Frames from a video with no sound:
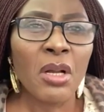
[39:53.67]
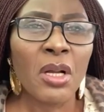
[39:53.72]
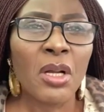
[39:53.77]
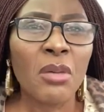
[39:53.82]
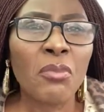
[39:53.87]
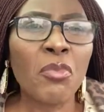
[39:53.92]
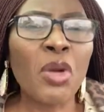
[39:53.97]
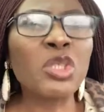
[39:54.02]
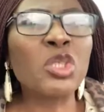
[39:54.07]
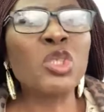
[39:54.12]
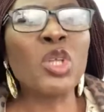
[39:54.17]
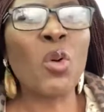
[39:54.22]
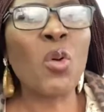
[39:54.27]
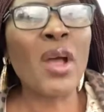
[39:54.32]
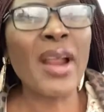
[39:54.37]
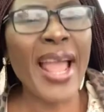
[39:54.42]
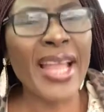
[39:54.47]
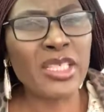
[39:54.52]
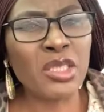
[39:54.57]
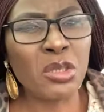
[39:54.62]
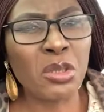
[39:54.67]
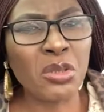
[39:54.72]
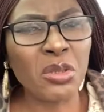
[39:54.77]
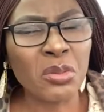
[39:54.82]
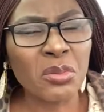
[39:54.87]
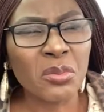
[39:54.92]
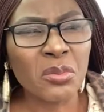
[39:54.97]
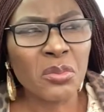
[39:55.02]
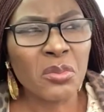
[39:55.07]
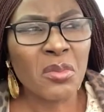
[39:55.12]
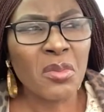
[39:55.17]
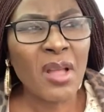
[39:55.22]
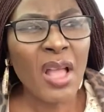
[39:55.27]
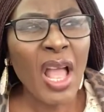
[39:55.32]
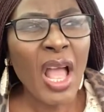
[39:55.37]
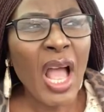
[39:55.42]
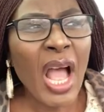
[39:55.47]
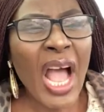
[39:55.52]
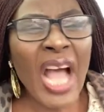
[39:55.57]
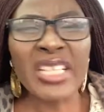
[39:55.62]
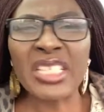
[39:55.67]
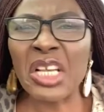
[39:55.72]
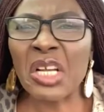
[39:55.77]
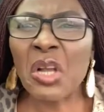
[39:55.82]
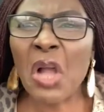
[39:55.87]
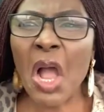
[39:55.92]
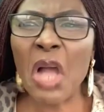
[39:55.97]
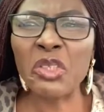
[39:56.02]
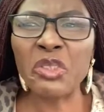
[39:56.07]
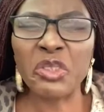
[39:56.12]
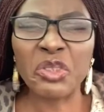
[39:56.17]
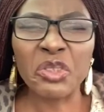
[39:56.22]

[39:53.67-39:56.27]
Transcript: But you know what I do? I say, God,